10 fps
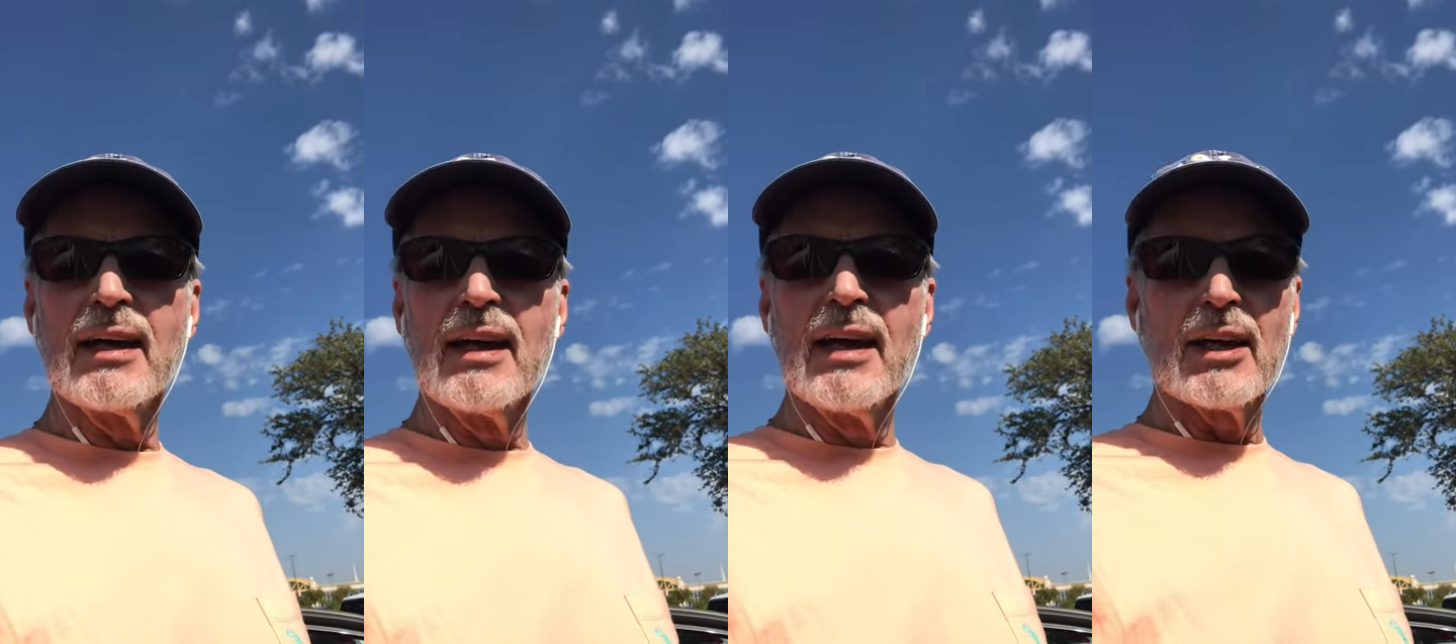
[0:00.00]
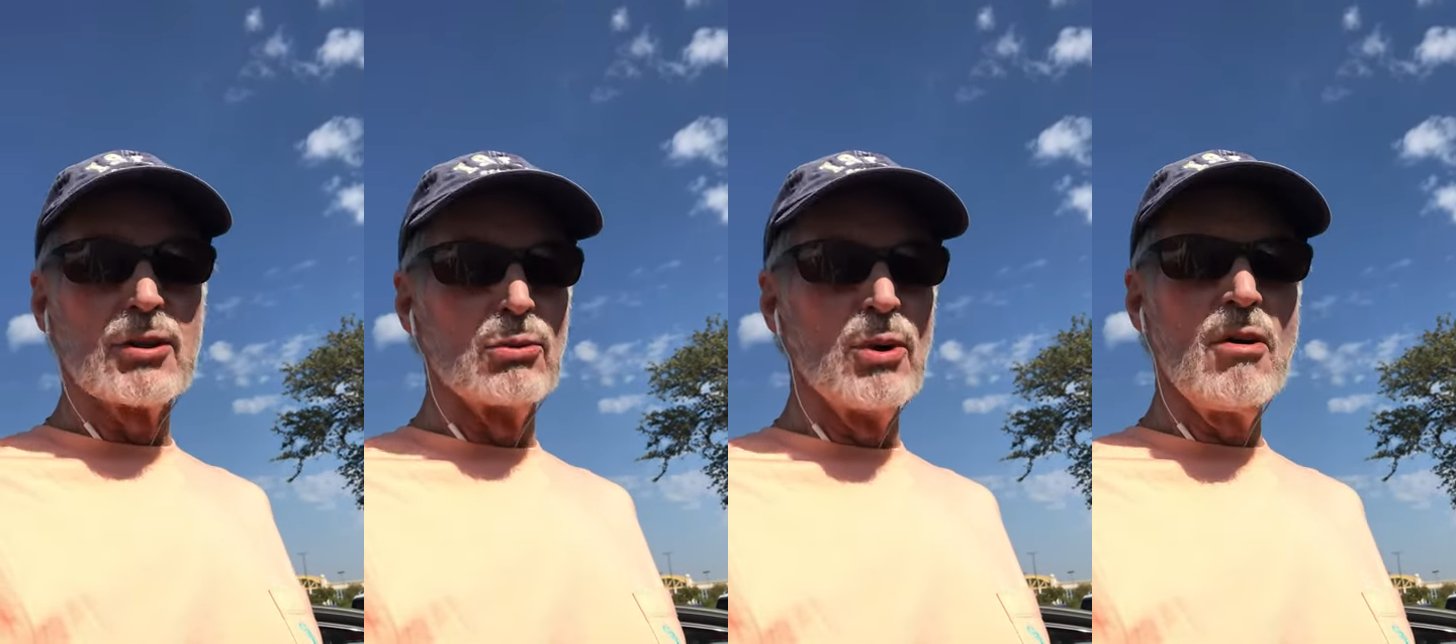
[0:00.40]
And
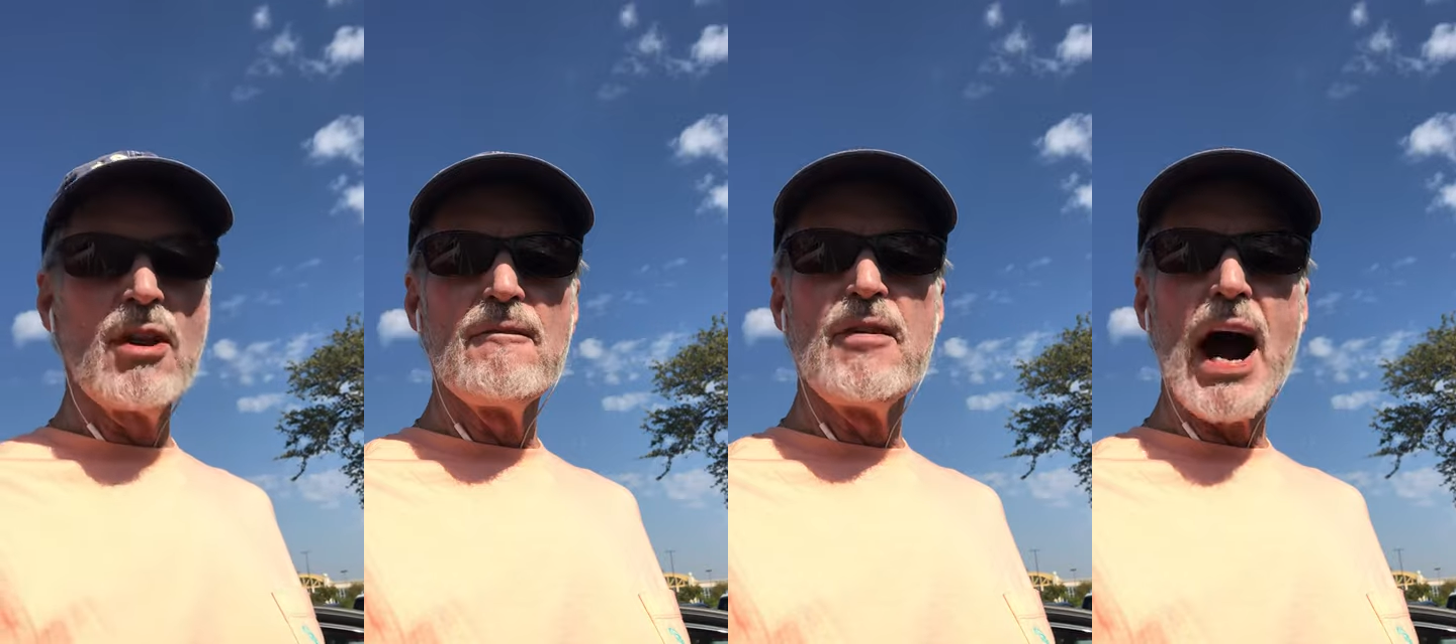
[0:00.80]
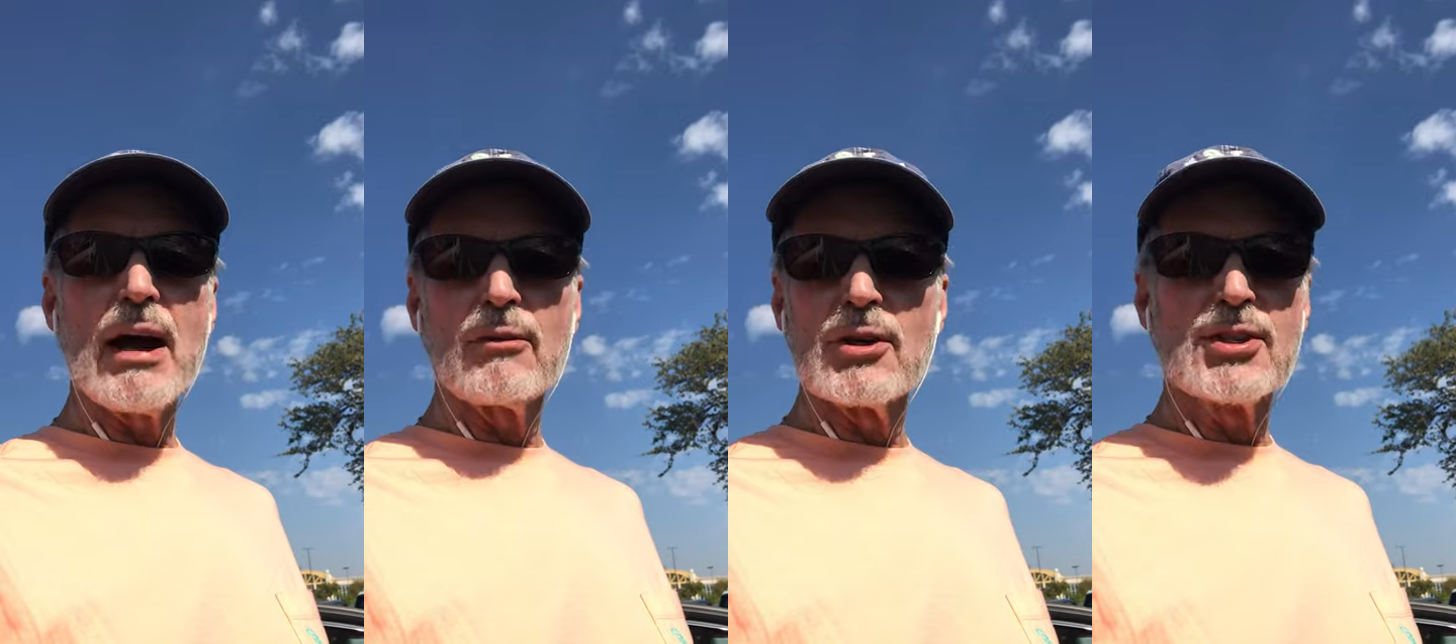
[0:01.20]

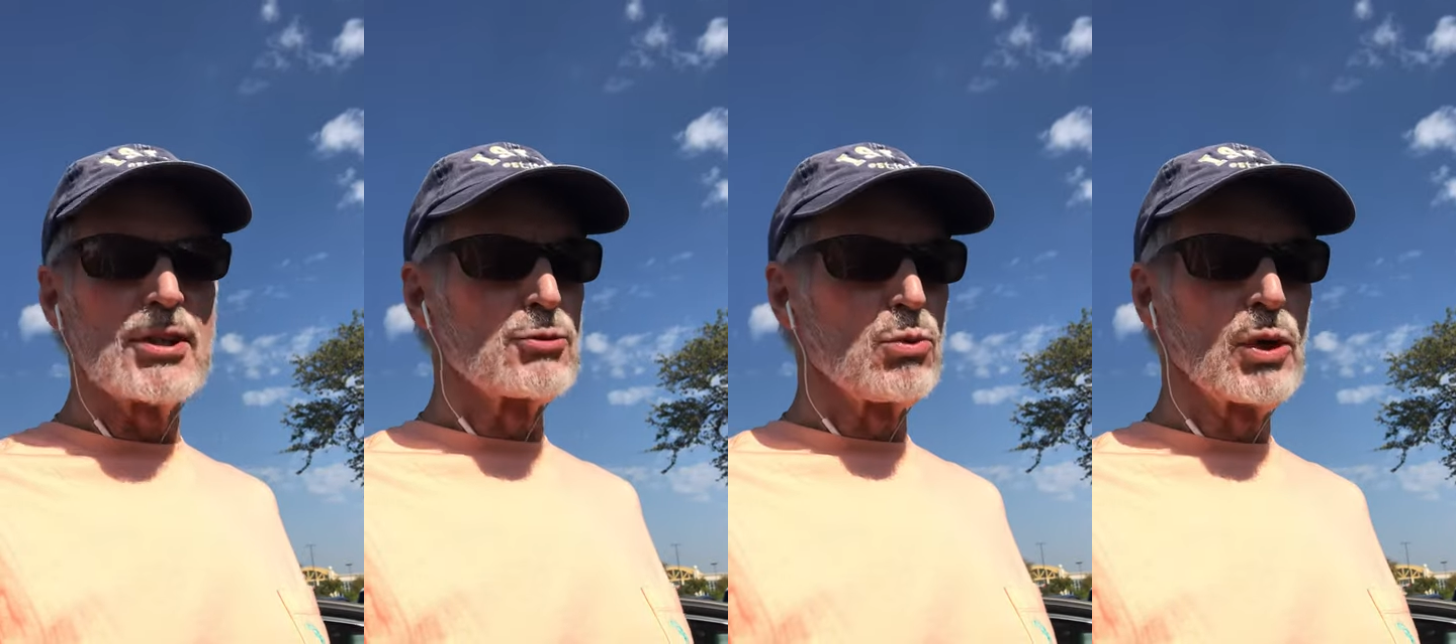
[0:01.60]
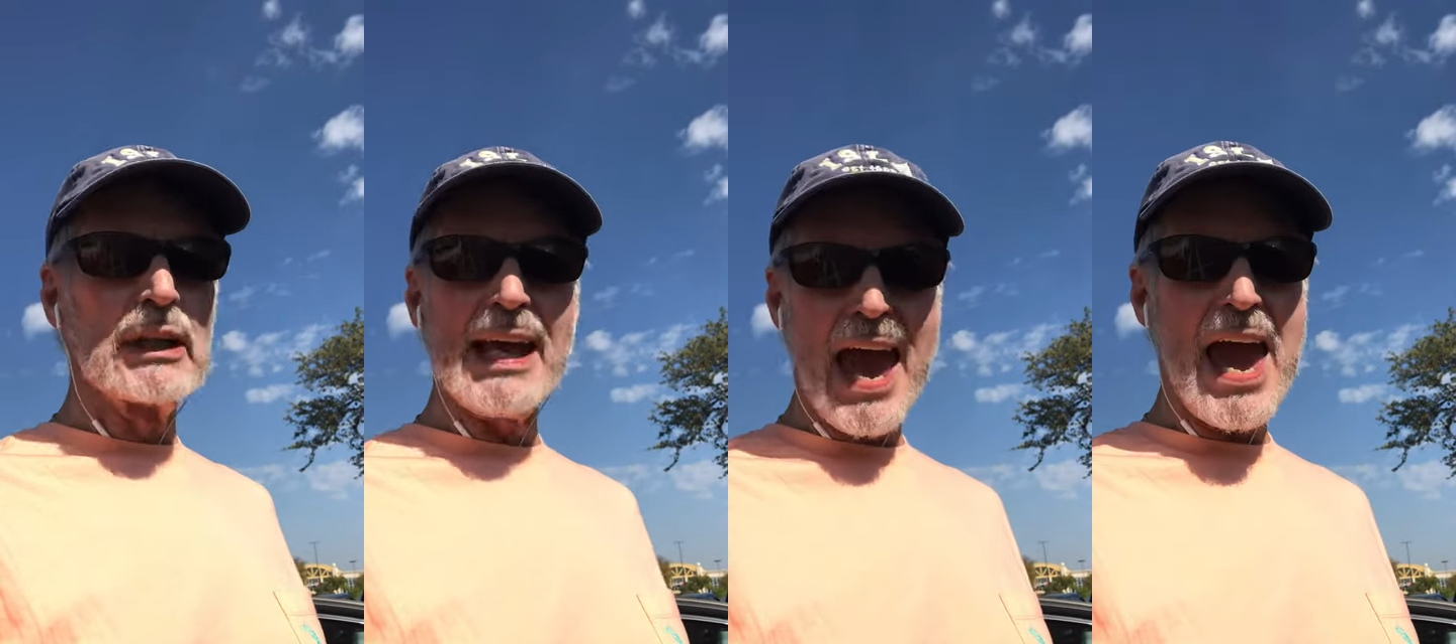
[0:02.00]
coronavirus has
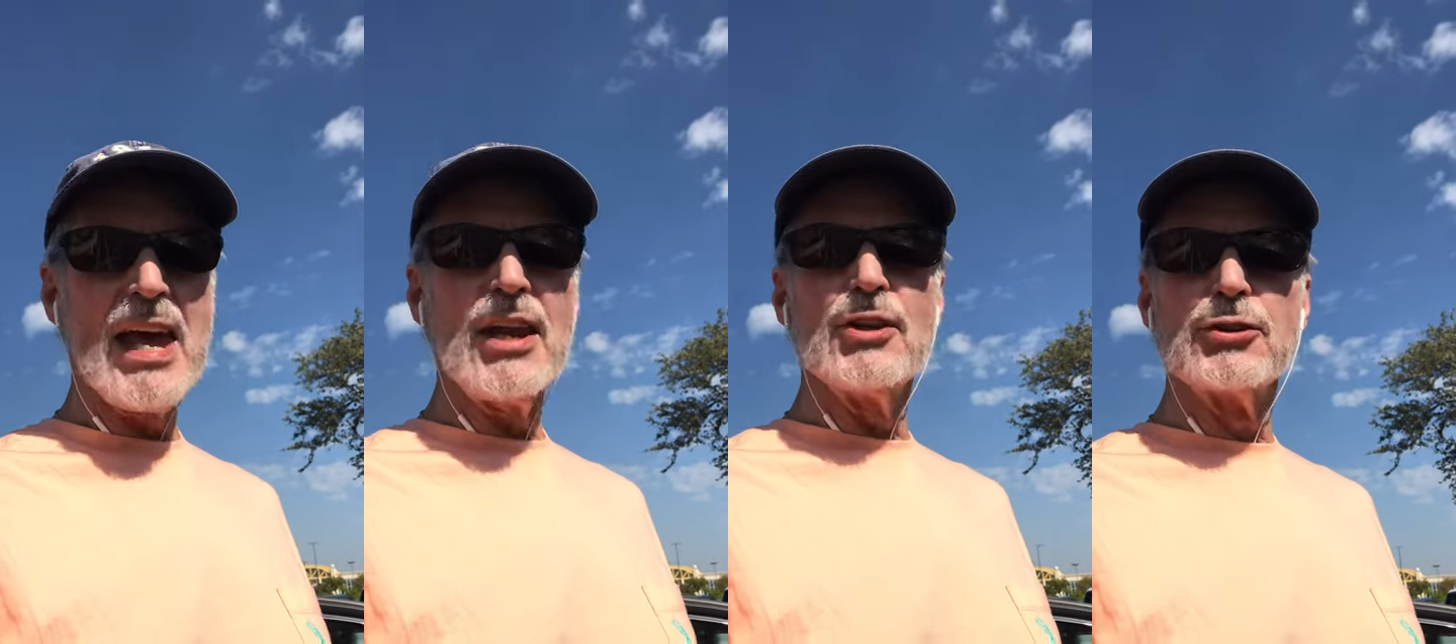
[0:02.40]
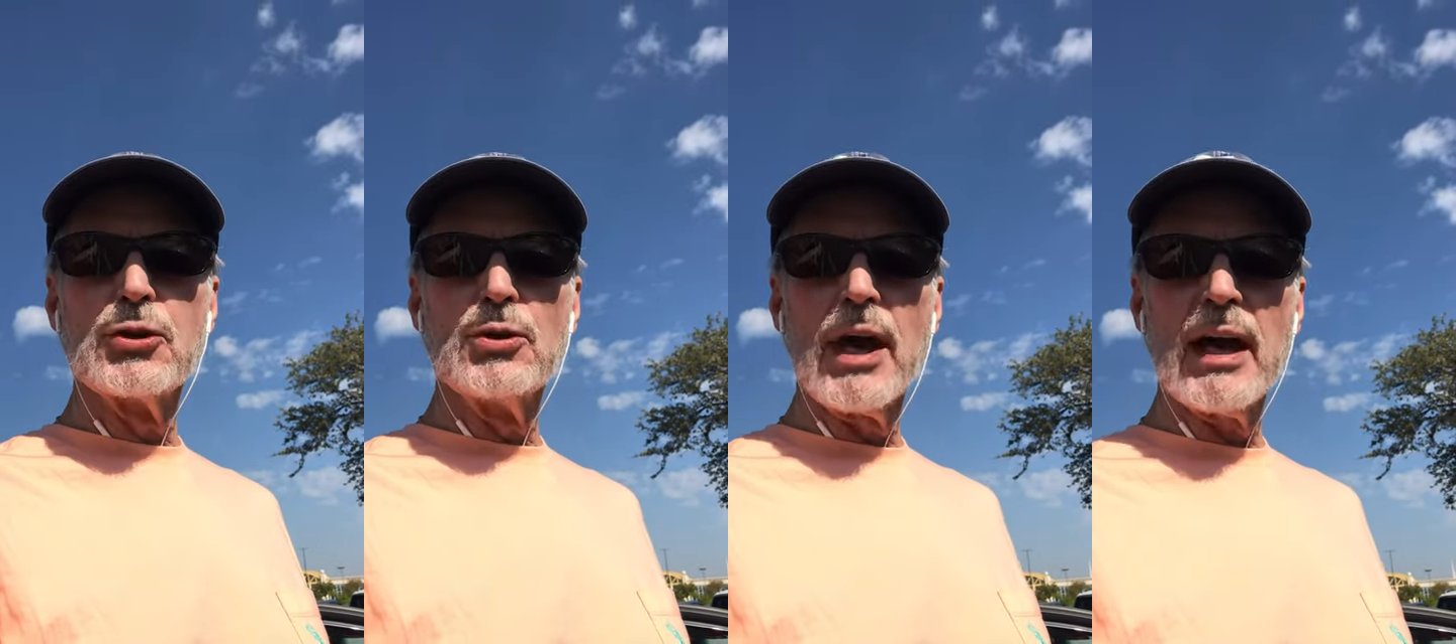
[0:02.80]
really added
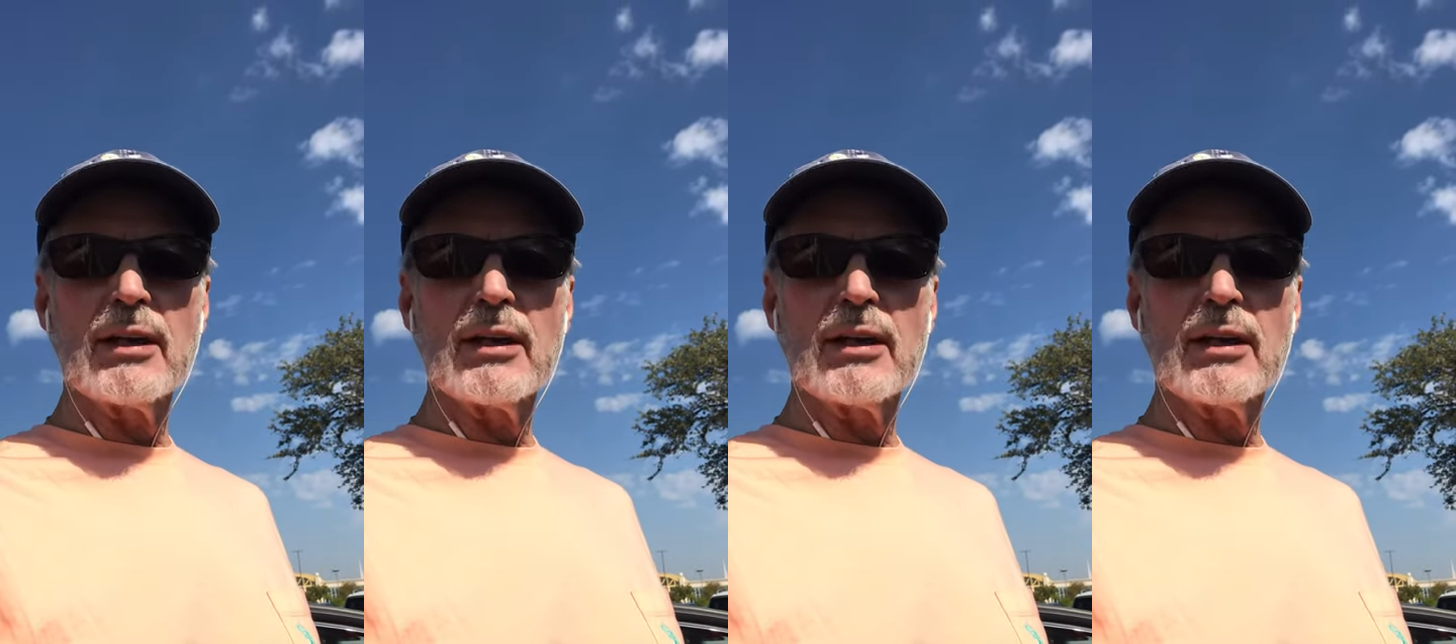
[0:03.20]
to that,